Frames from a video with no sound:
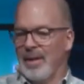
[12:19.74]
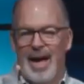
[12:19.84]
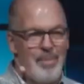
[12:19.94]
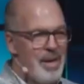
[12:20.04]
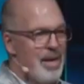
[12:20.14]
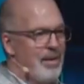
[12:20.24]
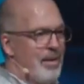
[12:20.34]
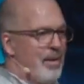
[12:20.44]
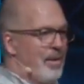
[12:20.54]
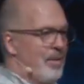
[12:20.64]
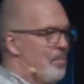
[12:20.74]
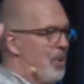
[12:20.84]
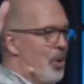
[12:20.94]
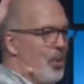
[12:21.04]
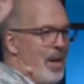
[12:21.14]
I mean,
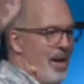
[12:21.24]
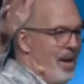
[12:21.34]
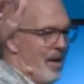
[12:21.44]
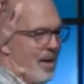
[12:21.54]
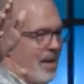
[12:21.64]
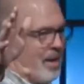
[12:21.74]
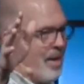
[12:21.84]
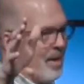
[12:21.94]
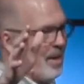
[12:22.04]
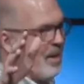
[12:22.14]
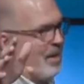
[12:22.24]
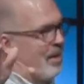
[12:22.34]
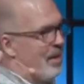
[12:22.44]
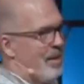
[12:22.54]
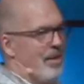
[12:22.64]
Bluey,
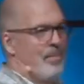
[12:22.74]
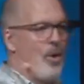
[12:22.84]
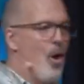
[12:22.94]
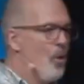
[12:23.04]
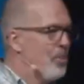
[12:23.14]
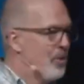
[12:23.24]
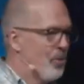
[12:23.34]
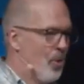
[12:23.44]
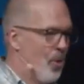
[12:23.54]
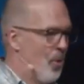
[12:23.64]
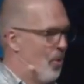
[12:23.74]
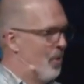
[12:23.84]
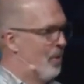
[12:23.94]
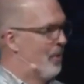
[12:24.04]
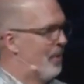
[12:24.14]
Paw Patrol,
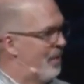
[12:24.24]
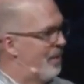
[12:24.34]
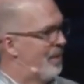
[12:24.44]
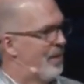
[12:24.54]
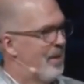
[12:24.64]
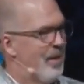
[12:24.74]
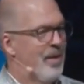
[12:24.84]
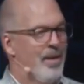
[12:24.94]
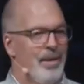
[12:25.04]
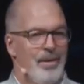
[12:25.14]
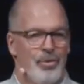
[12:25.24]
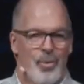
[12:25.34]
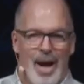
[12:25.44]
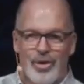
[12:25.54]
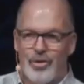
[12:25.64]

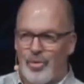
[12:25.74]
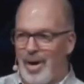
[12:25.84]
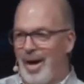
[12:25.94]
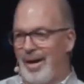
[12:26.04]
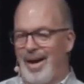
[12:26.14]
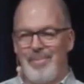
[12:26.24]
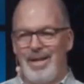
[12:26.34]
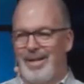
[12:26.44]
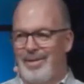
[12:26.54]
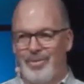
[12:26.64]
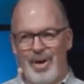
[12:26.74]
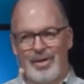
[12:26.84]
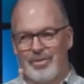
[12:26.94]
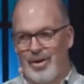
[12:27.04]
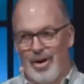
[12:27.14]
Trash Truck. I mean,
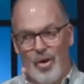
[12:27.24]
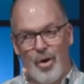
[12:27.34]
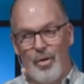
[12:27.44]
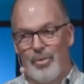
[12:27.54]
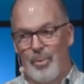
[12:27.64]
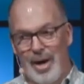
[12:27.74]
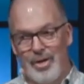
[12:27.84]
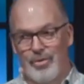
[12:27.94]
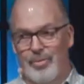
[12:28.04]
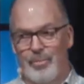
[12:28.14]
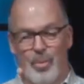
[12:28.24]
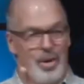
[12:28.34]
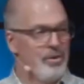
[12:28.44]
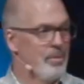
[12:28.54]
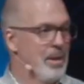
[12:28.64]
trucks are all the rage for
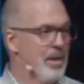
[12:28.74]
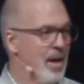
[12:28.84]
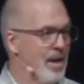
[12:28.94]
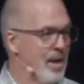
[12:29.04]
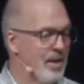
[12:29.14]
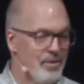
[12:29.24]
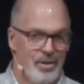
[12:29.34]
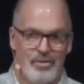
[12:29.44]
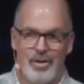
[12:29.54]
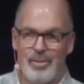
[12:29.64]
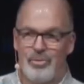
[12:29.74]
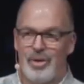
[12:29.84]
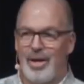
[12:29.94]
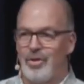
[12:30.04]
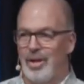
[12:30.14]
boys, let me tell you. It's an
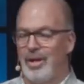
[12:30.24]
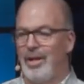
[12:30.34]
obsession.